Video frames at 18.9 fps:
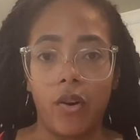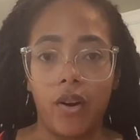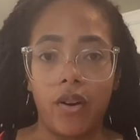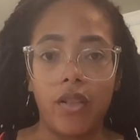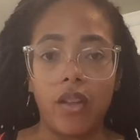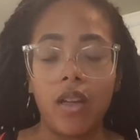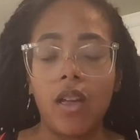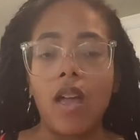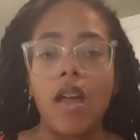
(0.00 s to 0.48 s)
the
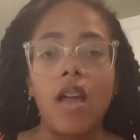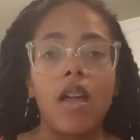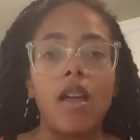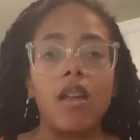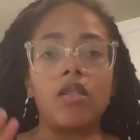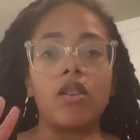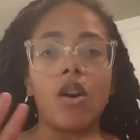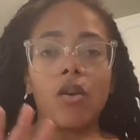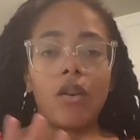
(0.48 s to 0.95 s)
fourth.
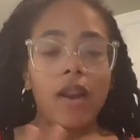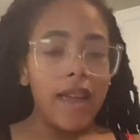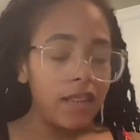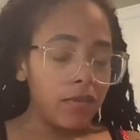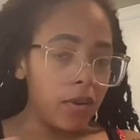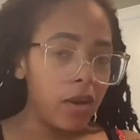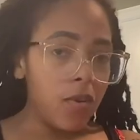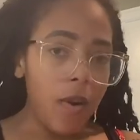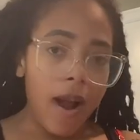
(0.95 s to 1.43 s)
Don't
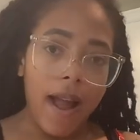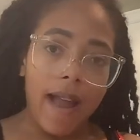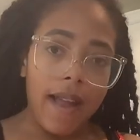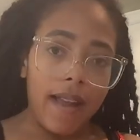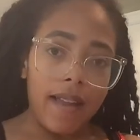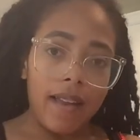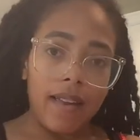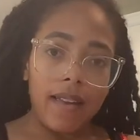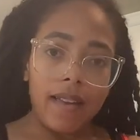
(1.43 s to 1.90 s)
ask me
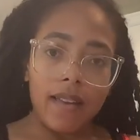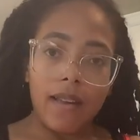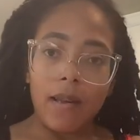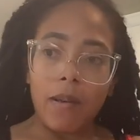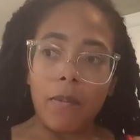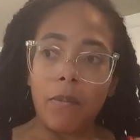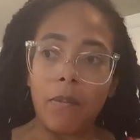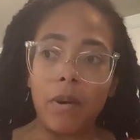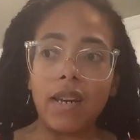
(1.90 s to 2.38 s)
why,
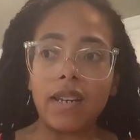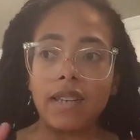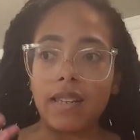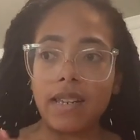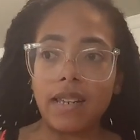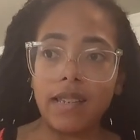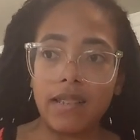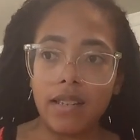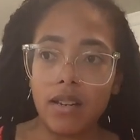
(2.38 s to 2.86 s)
but
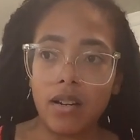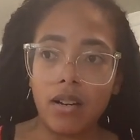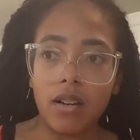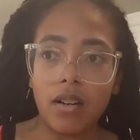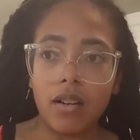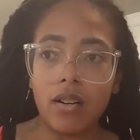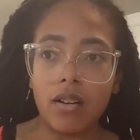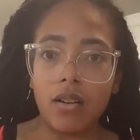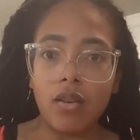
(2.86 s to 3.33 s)
it's
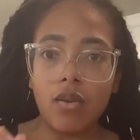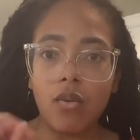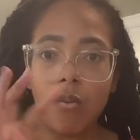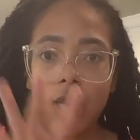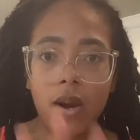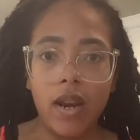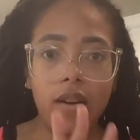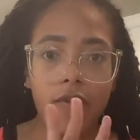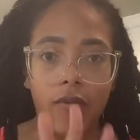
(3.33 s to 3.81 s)
easier
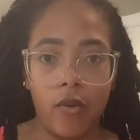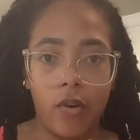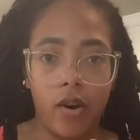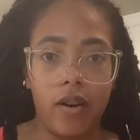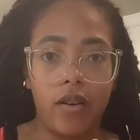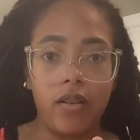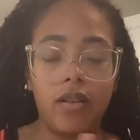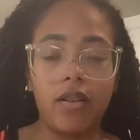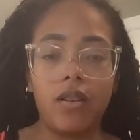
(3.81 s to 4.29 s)
with the
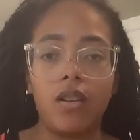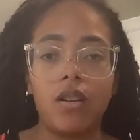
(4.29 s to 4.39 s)
fourth.